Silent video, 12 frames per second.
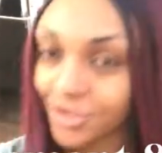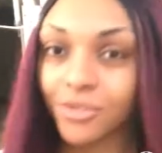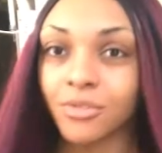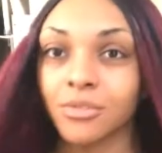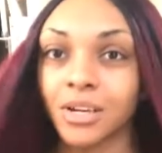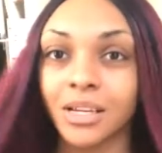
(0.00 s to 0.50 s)

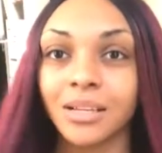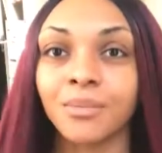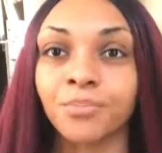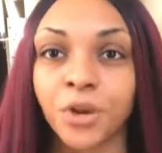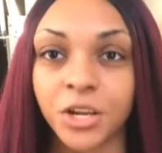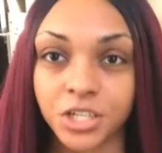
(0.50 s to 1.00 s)
to
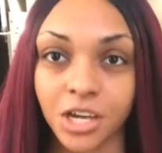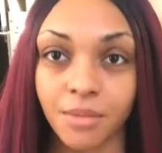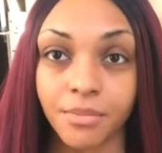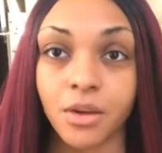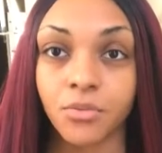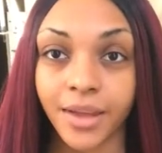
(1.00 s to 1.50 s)
brush
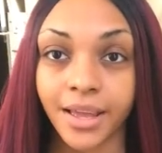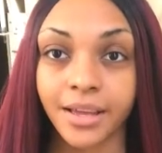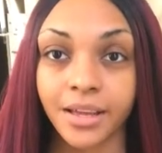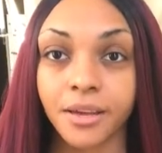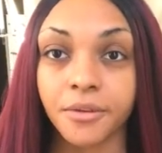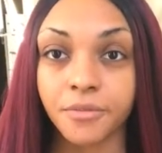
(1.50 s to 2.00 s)
out my
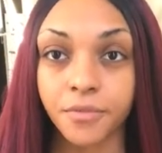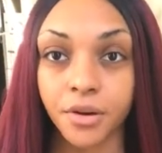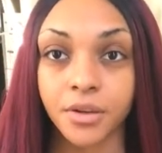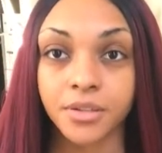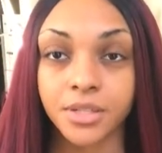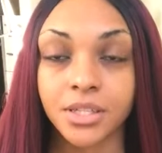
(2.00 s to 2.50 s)
wig
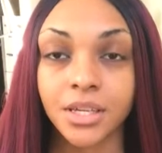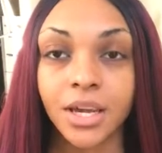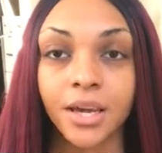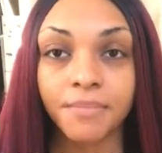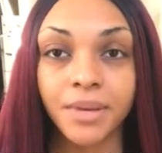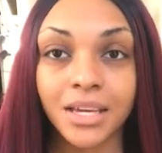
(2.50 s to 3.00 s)
first
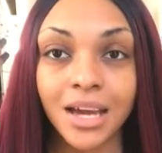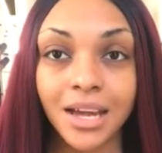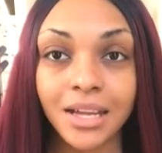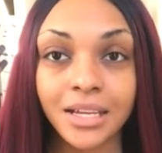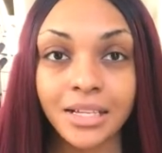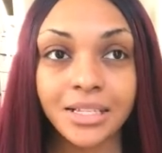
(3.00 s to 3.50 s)

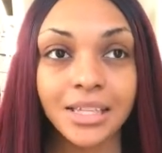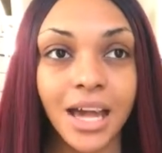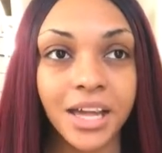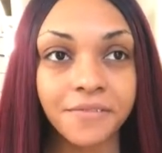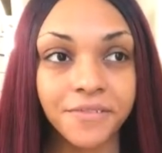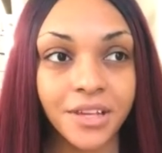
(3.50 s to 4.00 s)
because
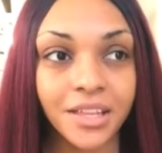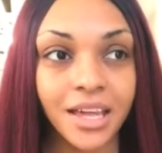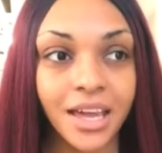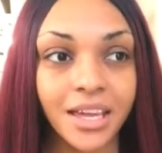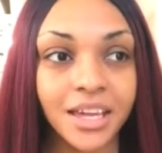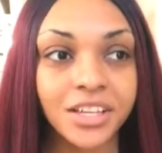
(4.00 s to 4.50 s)
I feel
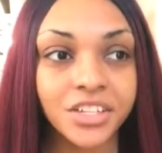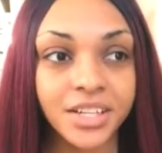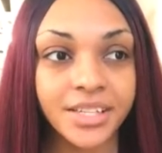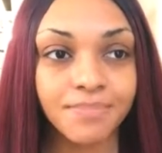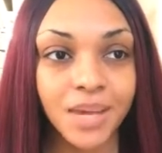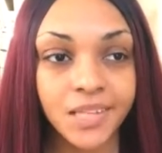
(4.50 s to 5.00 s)
like it
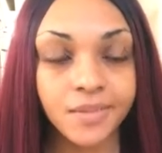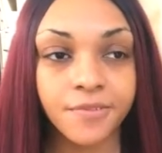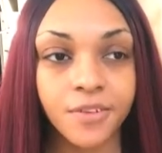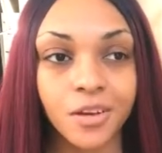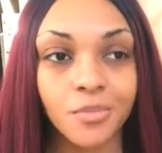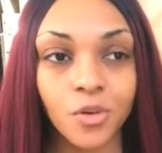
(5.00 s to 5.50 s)
just makes me
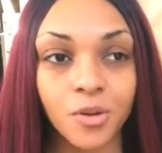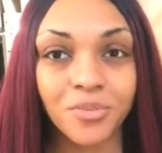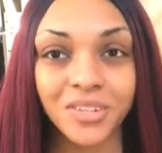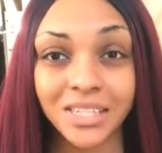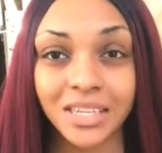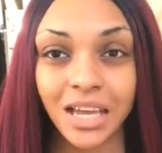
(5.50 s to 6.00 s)
feel more
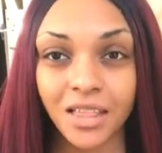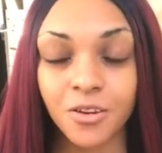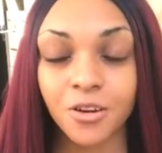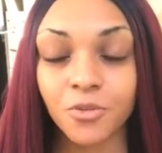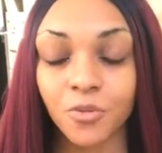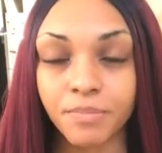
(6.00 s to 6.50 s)
put
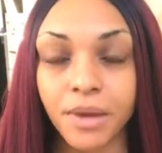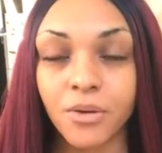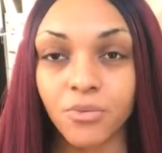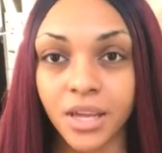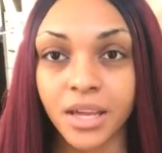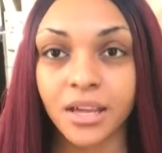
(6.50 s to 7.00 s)
together when my
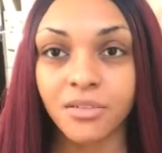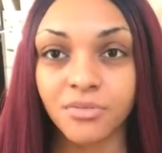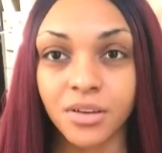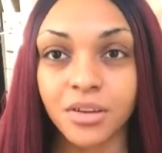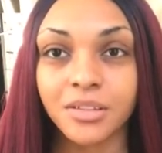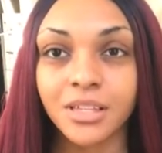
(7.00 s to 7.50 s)
wig
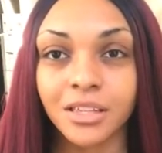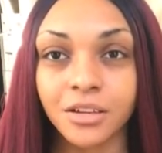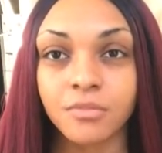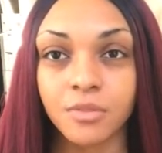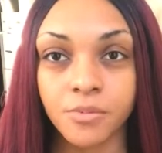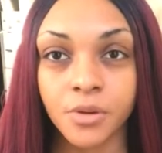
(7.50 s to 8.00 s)
feels a
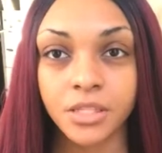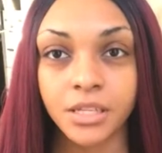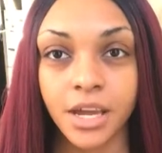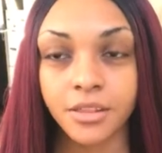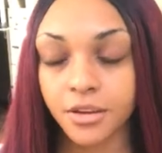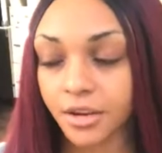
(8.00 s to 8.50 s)
little more put
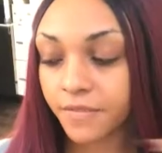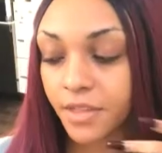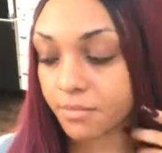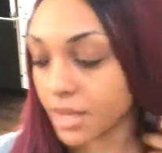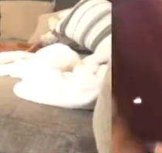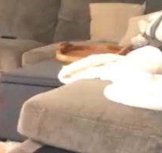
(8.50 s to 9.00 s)
together, if
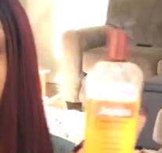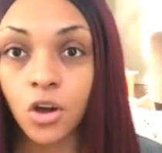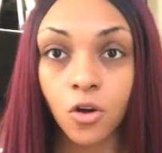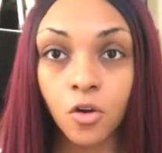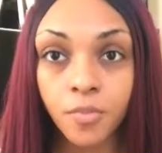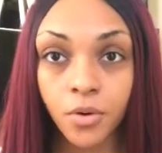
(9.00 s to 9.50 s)
that makes sense.
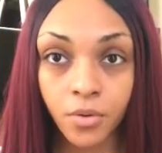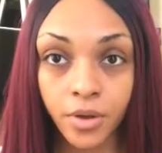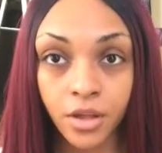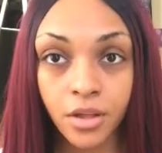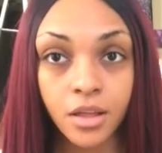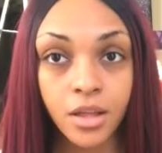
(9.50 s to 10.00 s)
Jojoba
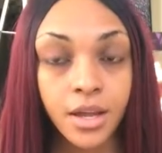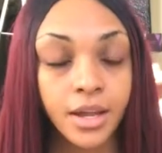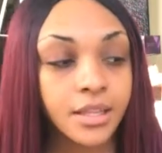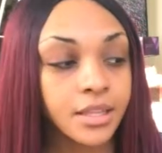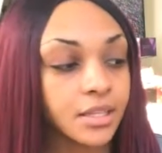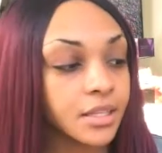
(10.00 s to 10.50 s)
oil.
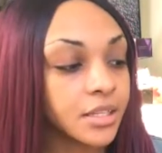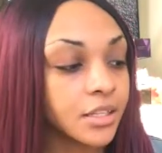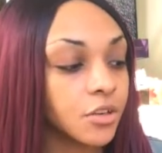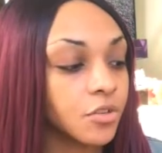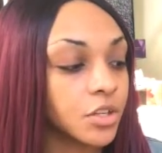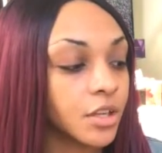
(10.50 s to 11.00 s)
This is
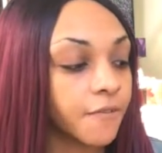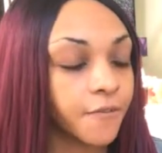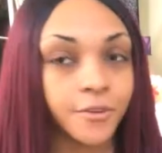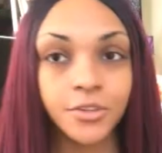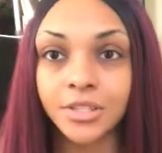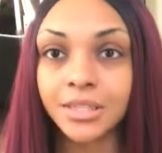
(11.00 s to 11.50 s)
usually
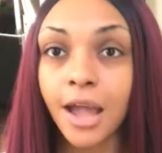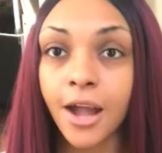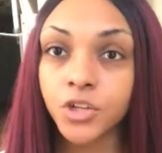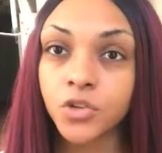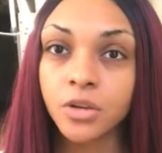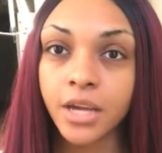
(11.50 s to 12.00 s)
for just
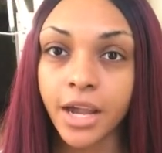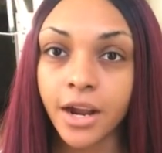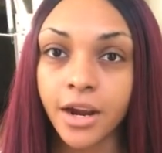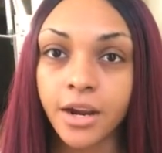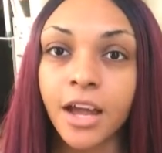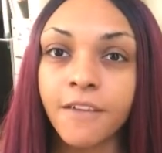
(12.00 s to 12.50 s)
natural
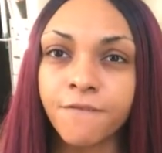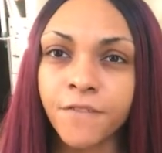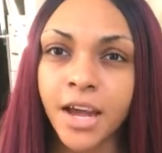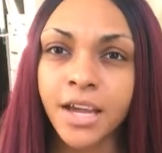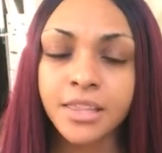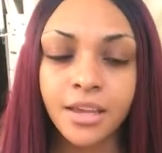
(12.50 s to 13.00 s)
hair. I
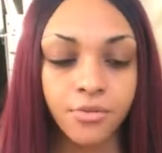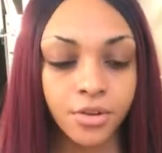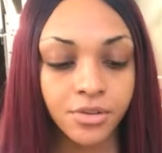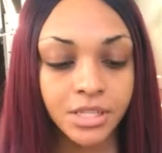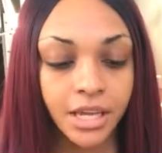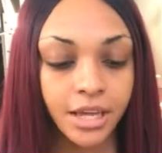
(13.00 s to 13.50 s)
find that when
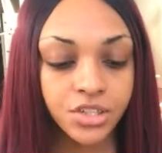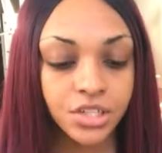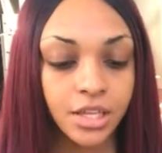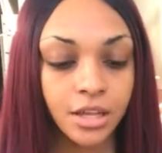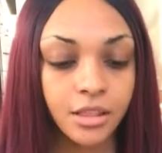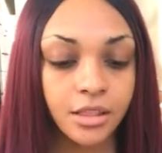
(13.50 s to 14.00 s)
you take
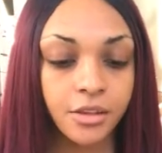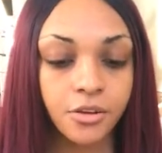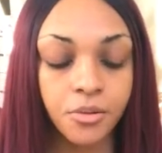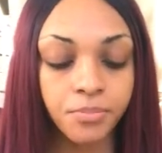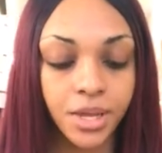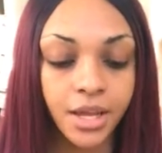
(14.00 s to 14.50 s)
just a
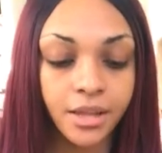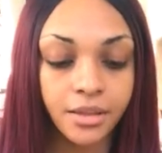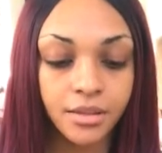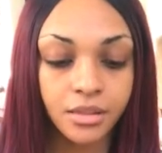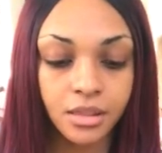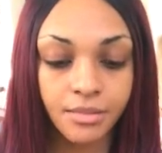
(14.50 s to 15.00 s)
little bit,
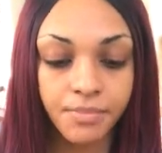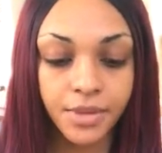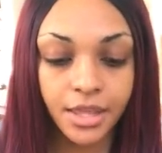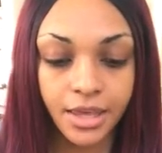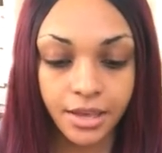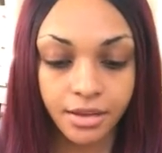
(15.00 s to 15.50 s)
maybe
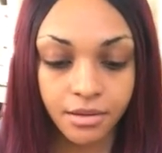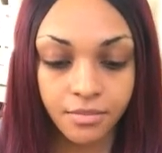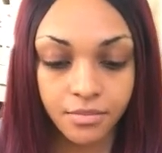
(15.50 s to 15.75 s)
like